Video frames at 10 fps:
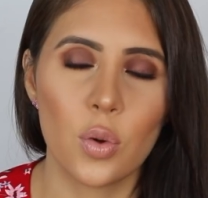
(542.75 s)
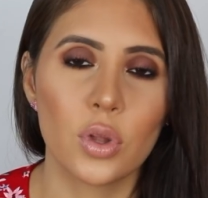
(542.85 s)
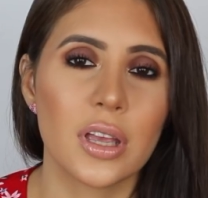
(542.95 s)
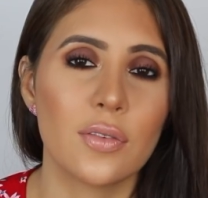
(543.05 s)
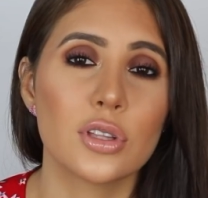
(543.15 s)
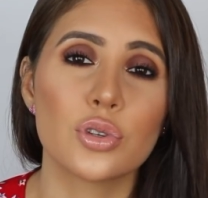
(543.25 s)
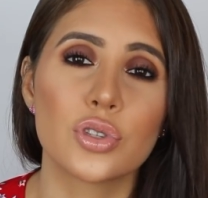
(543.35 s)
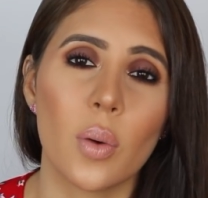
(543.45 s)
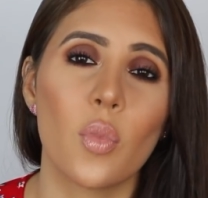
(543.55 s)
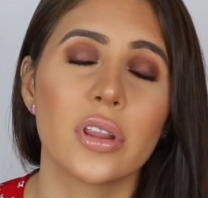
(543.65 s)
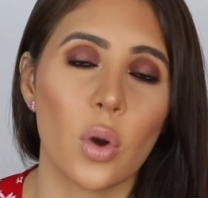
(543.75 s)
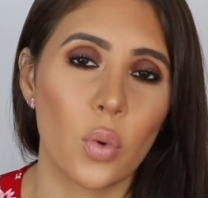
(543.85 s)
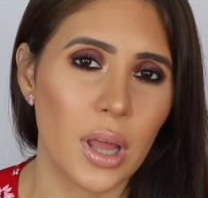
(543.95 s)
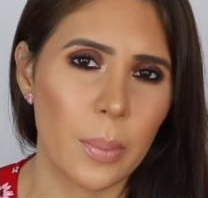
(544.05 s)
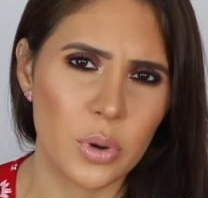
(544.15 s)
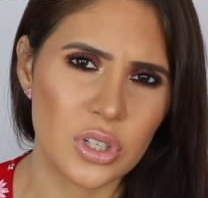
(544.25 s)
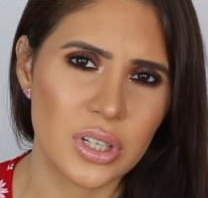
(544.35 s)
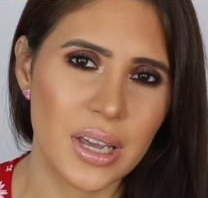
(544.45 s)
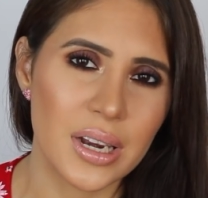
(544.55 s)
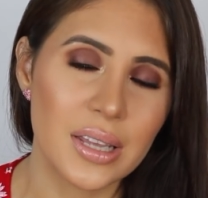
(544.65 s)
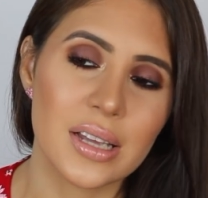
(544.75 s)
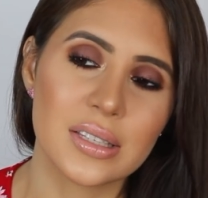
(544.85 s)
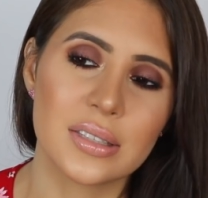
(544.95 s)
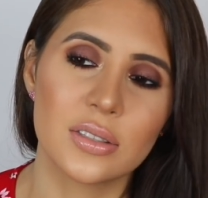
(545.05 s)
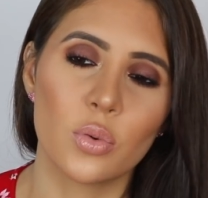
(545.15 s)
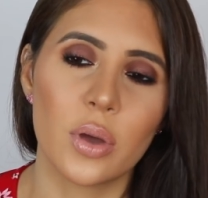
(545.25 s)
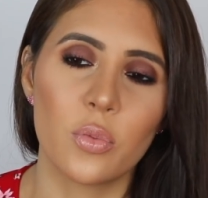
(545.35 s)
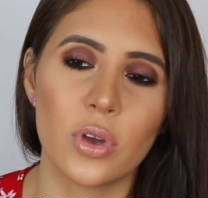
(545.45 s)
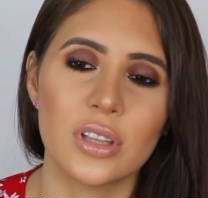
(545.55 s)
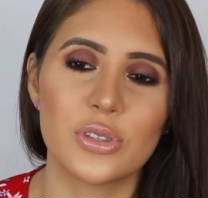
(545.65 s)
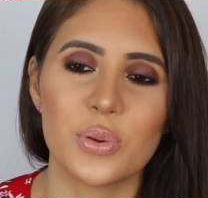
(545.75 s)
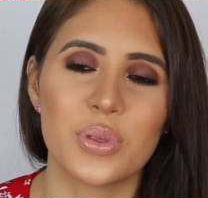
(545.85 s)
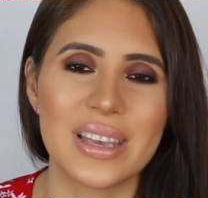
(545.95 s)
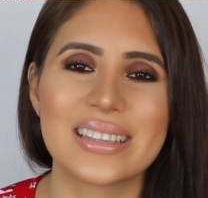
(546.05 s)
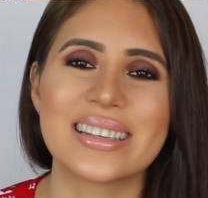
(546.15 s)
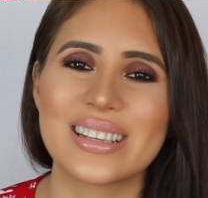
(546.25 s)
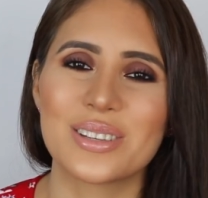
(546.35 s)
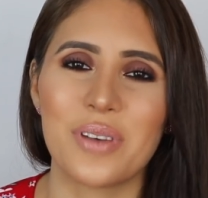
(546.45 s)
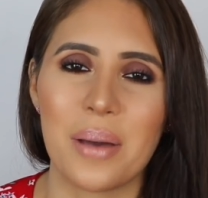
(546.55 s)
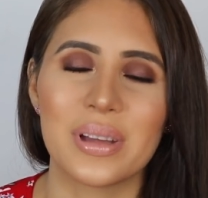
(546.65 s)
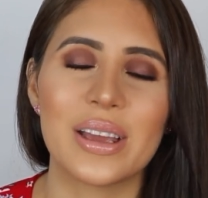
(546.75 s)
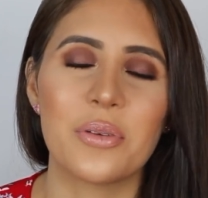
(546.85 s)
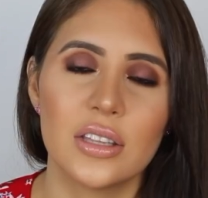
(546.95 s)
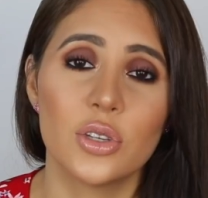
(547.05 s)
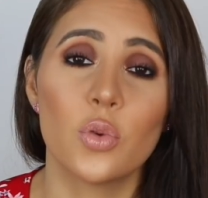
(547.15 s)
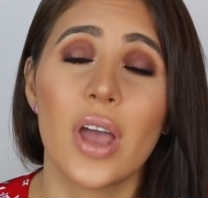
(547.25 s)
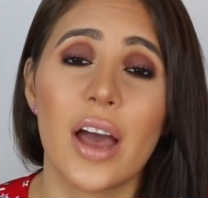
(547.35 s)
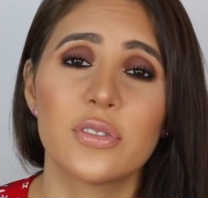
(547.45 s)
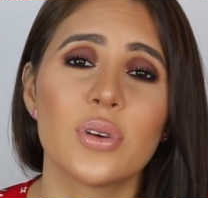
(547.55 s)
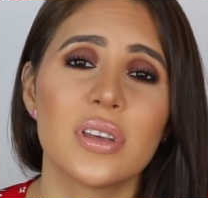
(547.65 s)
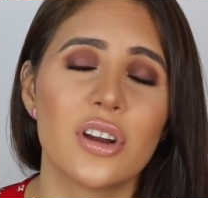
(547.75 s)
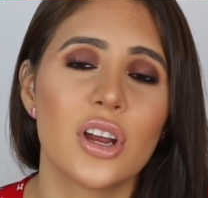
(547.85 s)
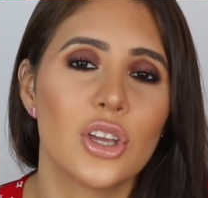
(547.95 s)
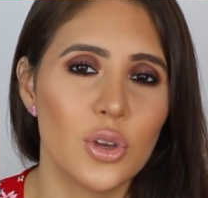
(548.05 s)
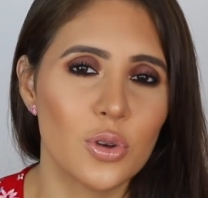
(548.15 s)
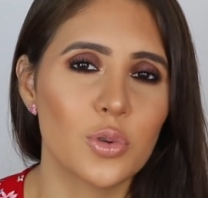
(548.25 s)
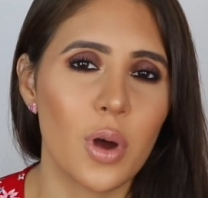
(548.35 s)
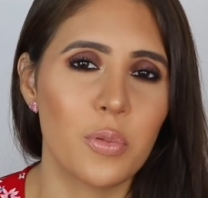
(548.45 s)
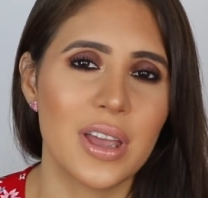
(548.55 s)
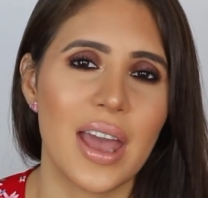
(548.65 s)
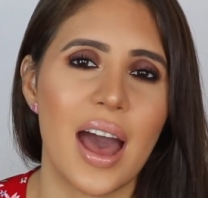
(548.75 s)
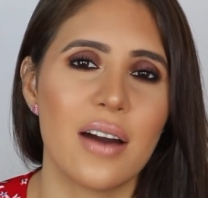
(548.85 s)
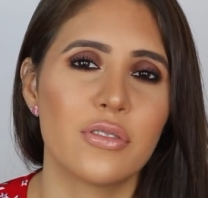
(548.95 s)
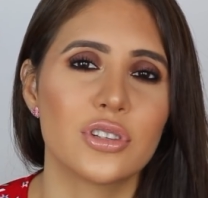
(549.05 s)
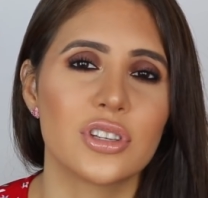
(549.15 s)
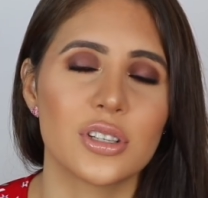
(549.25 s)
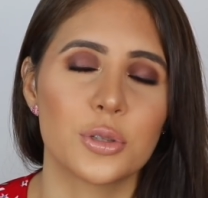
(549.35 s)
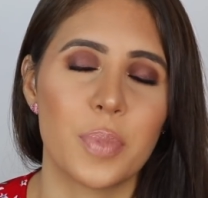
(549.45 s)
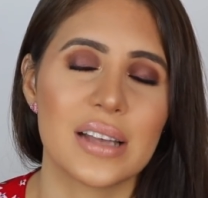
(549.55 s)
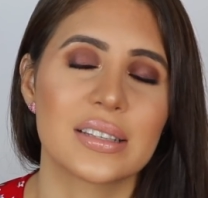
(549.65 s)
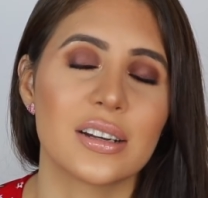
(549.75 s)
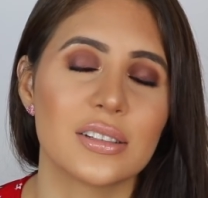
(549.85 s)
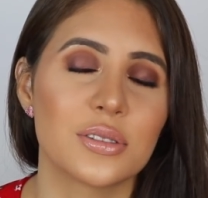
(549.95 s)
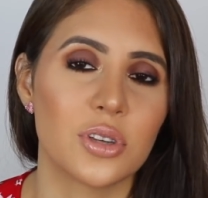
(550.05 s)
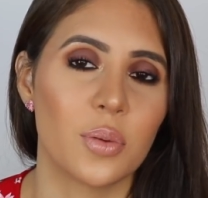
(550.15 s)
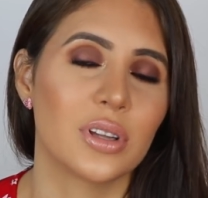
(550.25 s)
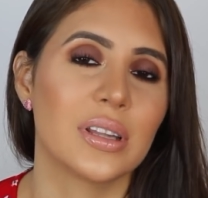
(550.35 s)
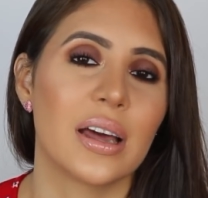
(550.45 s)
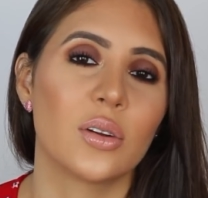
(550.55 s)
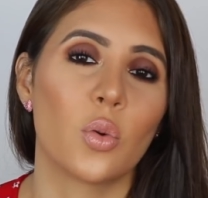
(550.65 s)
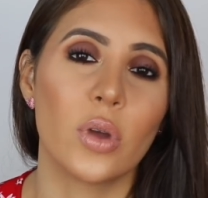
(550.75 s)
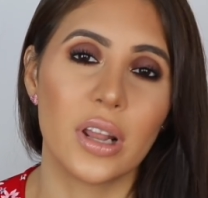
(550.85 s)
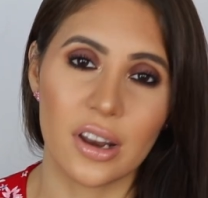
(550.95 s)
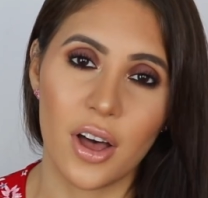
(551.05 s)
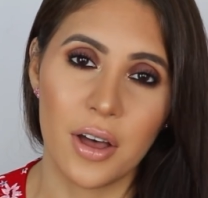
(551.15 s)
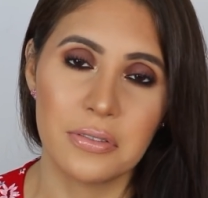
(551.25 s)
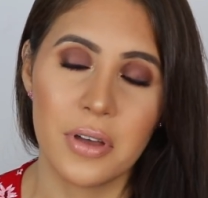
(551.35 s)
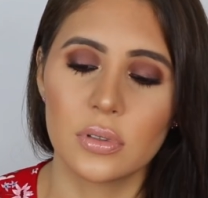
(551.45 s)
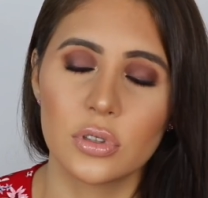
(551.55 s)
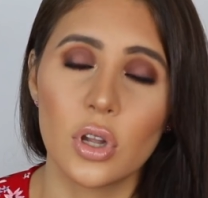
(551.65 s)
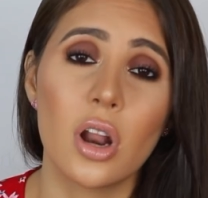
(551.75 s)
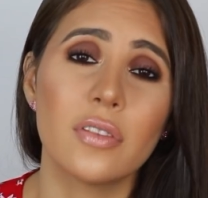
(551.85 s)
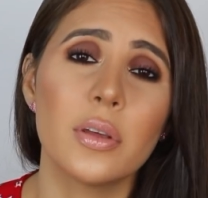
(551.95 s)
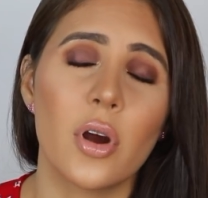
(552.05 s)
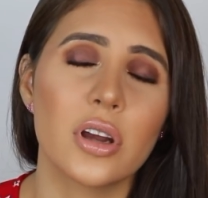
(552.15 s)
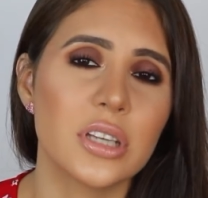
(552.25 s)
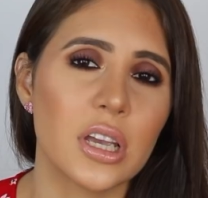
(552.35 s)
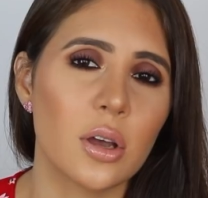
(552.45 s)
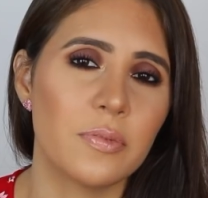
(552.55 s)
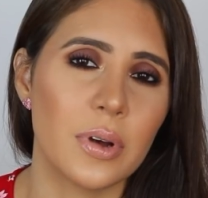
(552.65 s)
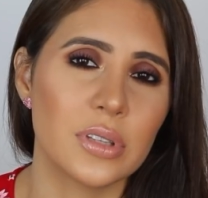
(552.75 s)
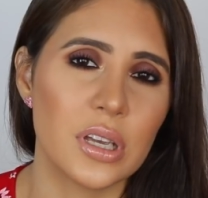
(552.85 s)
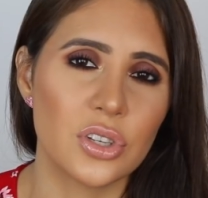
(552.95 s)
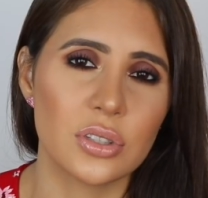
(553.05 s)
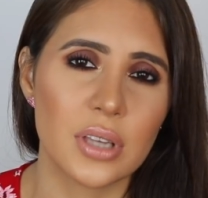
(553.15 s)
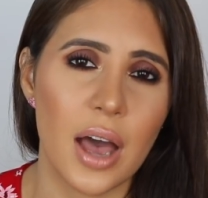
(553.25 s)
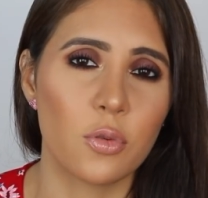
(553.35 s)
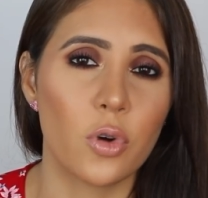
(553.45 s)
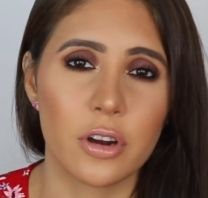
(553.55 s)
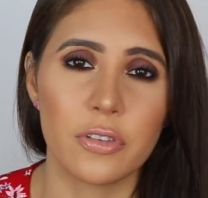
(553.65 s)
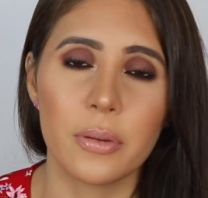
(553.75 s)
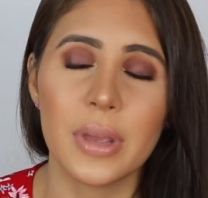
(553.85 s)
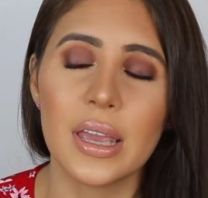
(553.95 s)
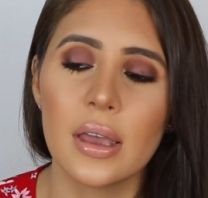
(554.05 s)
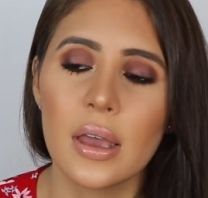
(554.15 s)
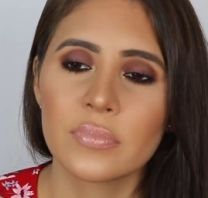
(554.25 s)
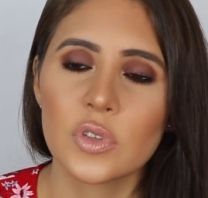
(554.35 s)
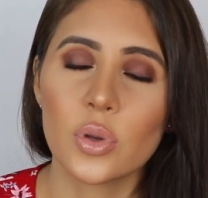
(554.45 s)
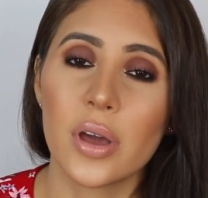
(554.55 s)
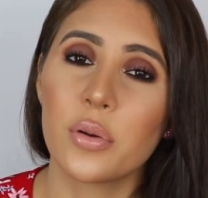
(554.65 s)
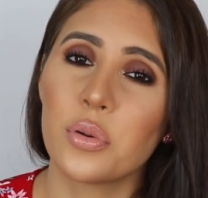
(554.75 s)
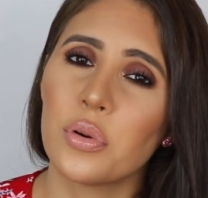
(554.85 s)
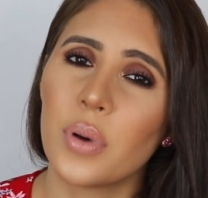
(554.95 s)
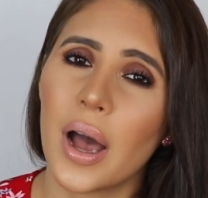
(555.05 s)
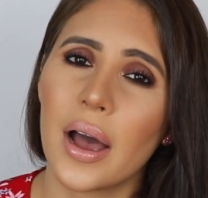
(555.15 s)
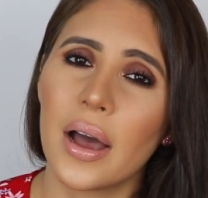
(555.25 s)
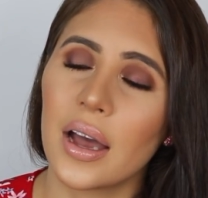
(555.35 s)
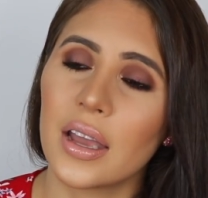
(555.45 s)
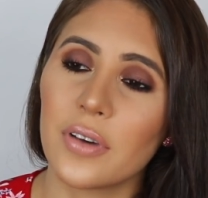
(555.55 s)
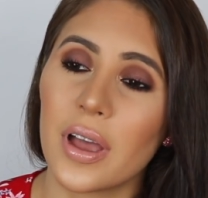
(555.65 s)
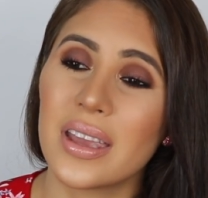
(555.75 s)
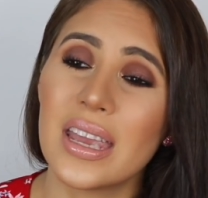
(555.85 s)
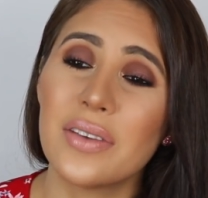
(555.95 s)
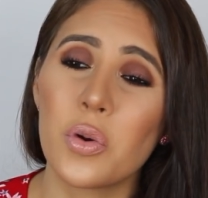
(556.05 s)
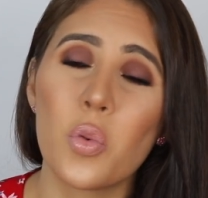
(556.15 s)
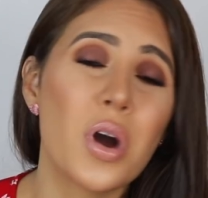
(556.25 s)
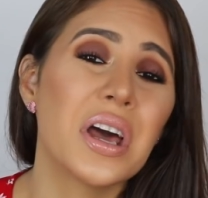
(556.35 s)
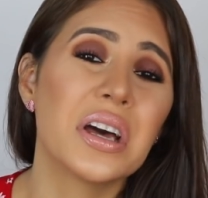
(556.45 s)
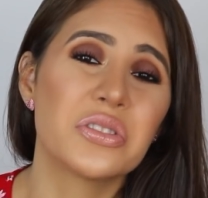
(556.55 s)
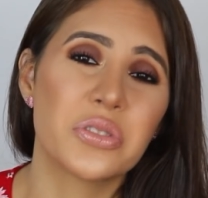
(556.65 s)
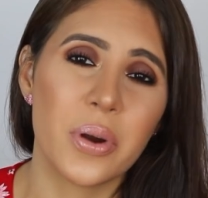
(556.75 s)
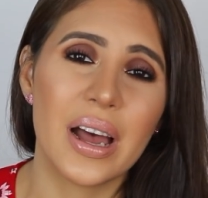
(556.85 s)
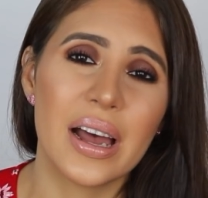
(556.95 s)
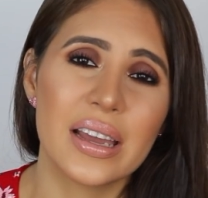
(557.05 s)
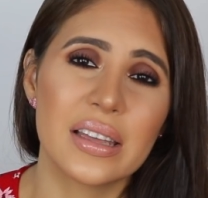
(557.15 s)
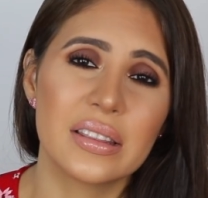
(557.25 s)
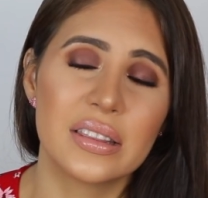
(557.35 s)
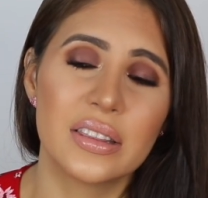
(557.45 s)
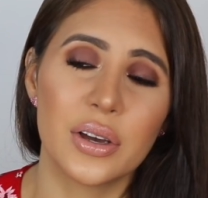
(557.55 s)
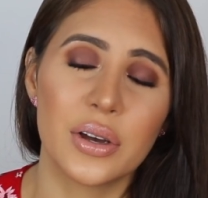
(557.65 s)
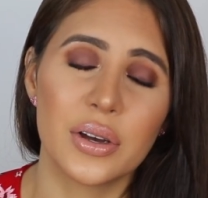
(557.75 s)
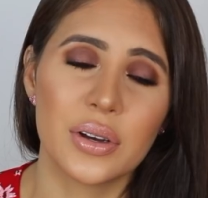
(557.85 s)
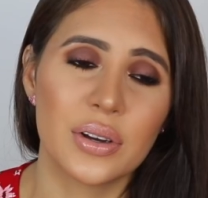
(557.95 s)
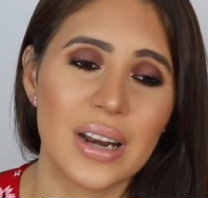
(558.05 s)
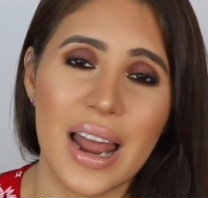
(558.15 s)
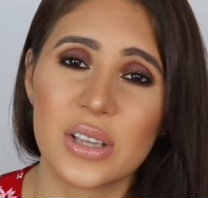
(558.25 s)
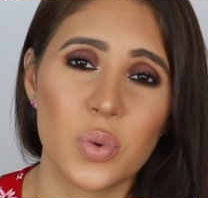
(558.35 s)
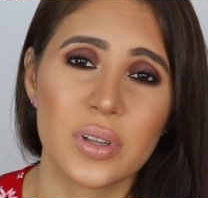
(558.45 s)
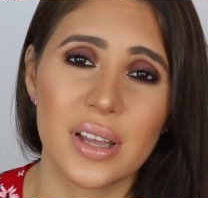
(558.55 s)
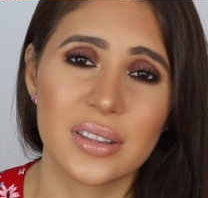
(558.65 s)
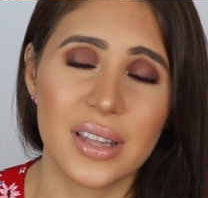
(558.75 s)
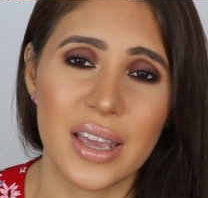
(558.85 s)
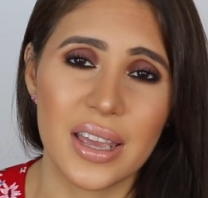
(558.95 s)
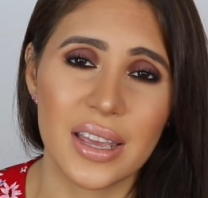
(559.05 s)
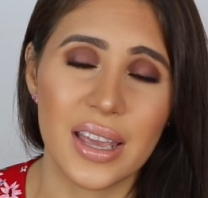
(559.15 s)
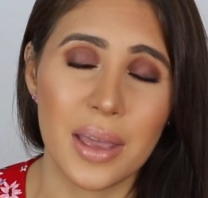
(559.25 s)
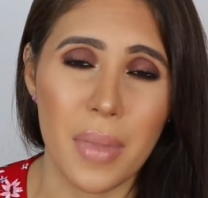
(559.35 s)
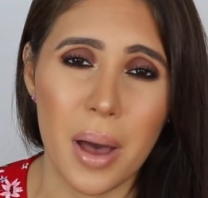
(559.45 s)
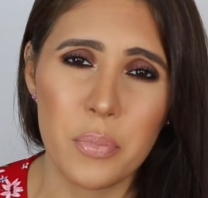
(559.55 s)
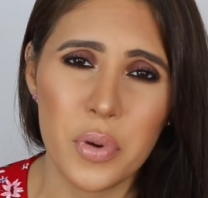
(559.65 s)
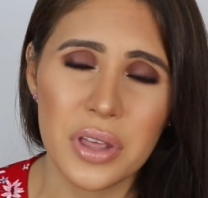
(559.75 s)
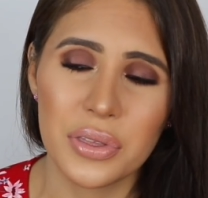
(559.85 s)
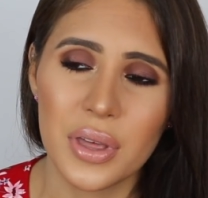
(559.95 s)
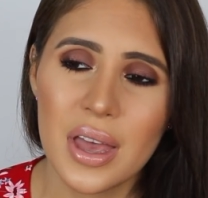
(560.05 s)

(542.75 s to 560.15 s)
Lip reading: I will give it to someone that will appreciate it. That's the way we do things in this family. We have to either use what we have or just pass it on to someone that we love. None of the MARC JACOBS foundations have worked for me, so I don't know if I even want to try the last one that they came up with.